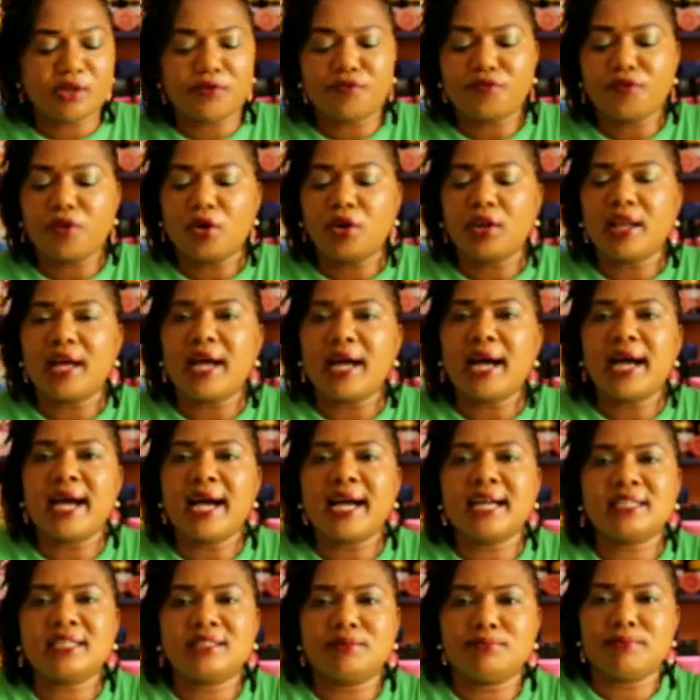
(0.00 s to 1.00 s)
of all
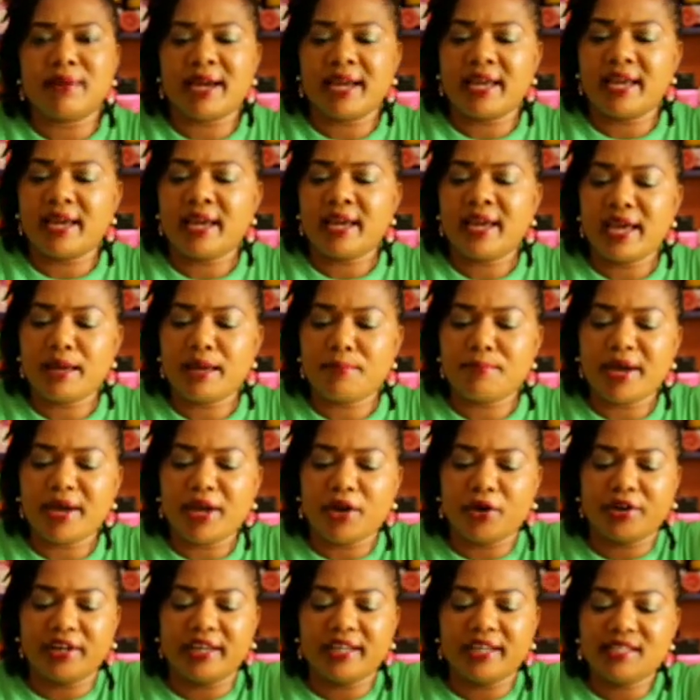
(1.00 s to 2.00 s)
add my hair
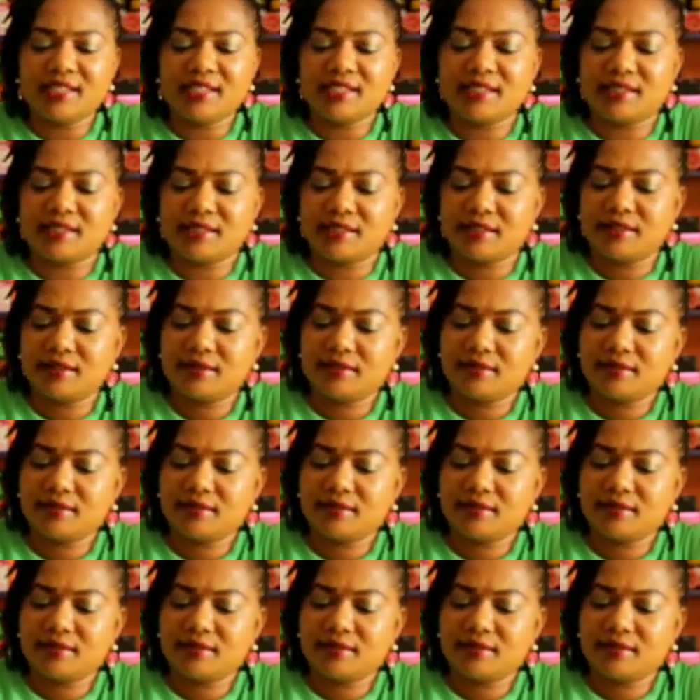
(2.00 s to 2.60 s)
mayonnaise.